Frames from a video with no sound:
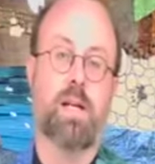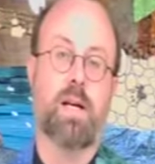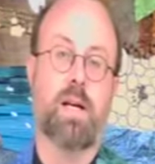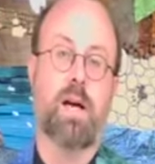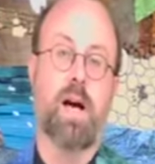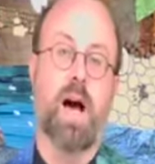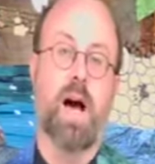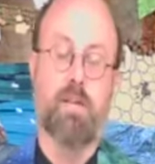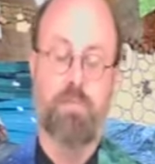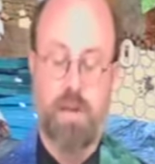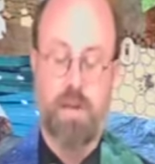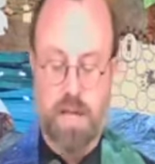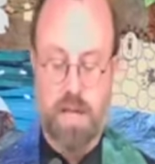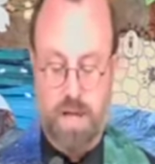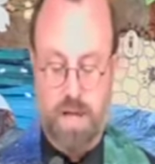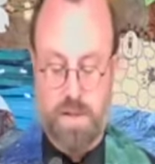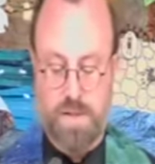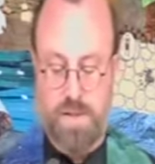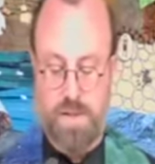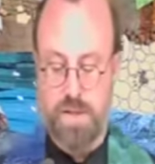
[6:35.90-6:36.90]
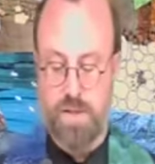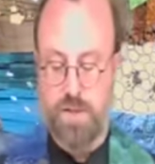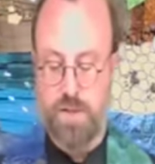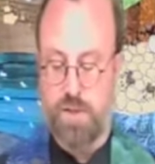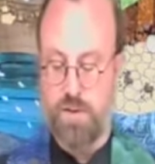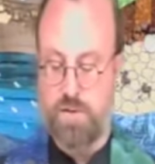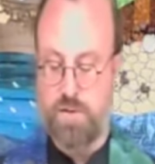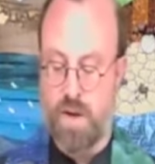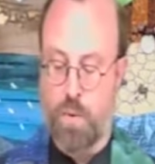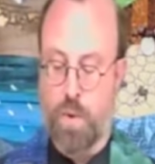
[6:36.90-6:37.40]
I realized this
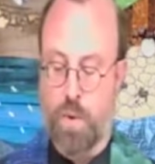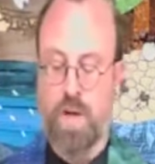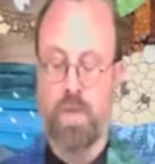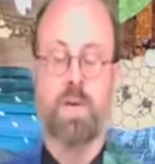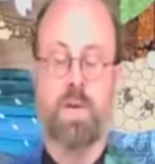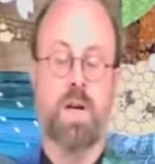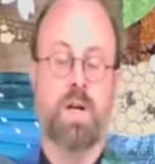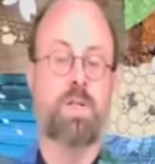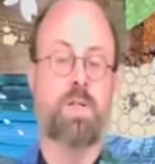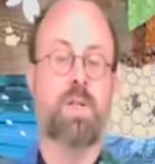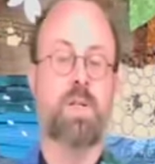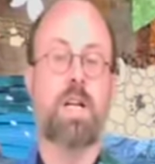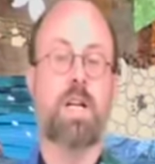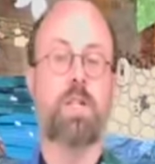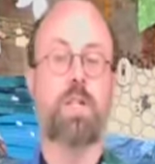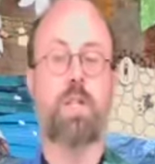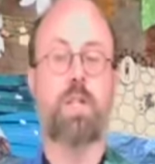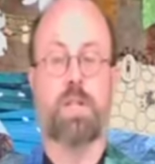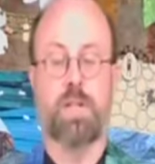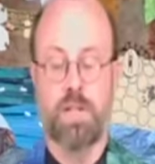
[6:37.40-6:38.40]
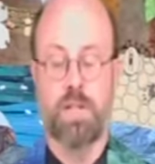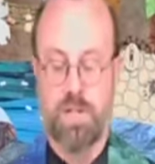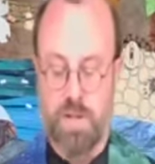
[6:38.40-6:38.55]
during one of our sessions